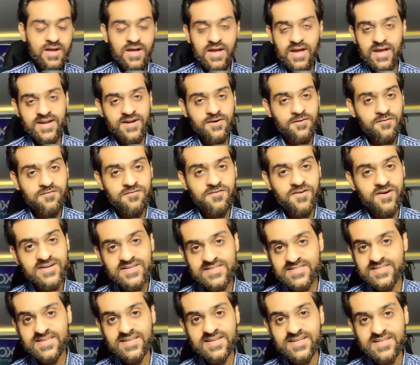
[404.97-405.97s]
And a
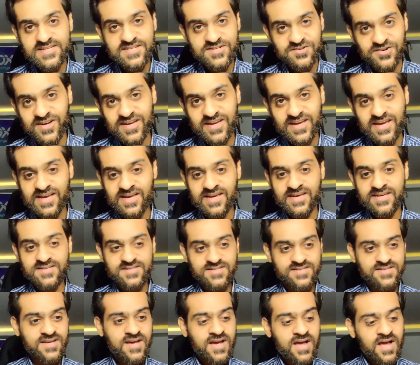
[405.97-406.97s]
very silly trick
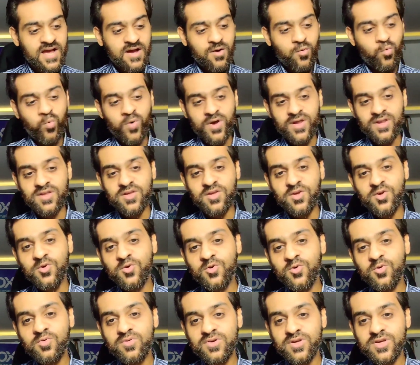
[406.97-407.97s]
is when
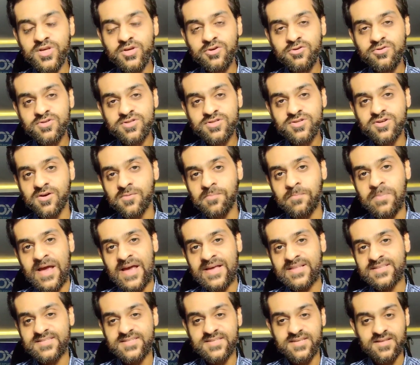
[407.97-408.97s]
you use your
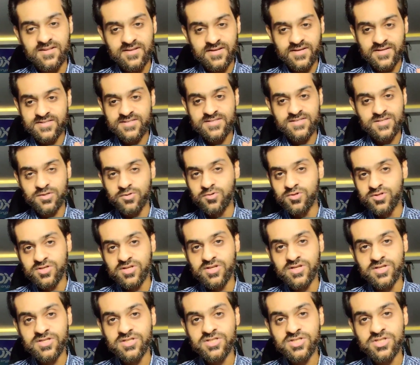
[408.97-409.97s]
pencil, it's
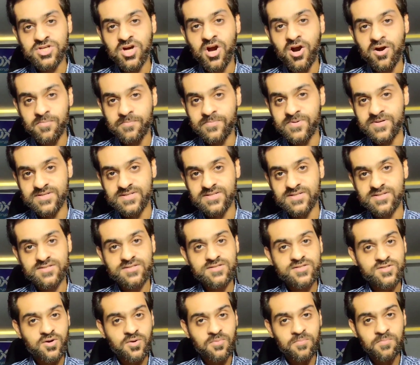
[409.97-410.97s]
usually sharpened.
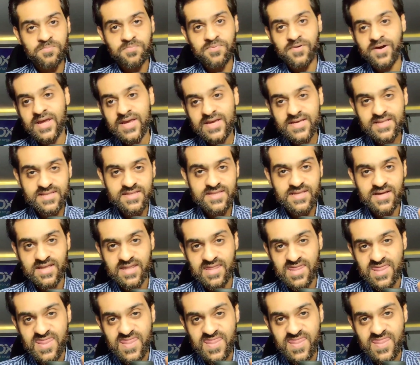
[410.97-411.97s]
So break
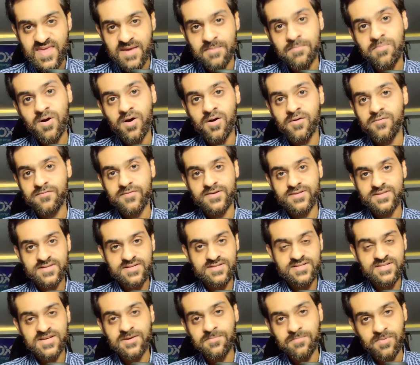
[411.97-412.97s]
the nib of it,
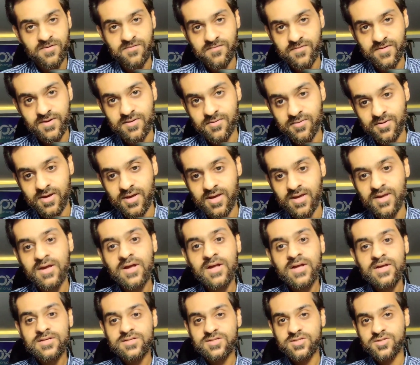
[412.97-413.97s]
the tip of it. Okay.
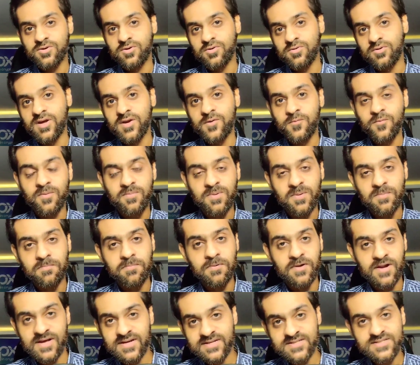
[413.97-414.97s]
So it will be
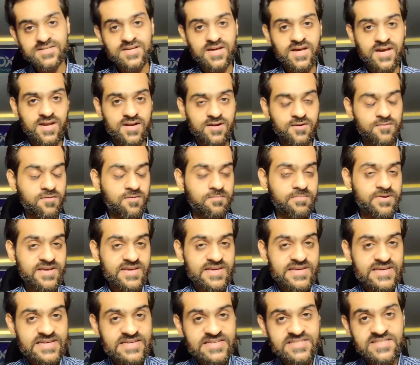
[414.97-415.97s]
blunt and it will
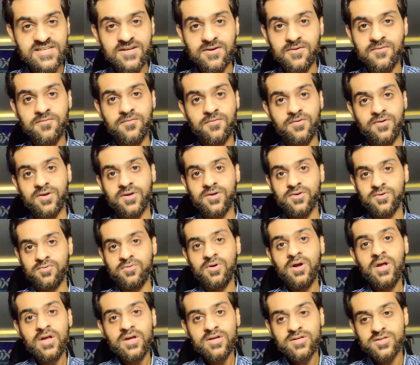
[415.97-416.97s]
be easier for
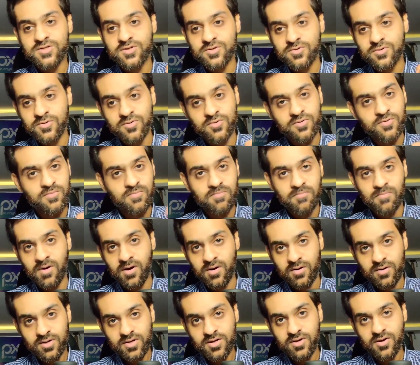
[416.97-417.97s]
you to
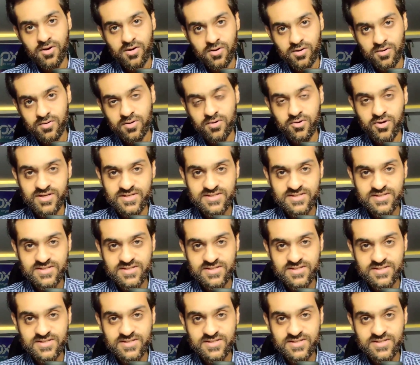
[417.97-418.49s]
mark your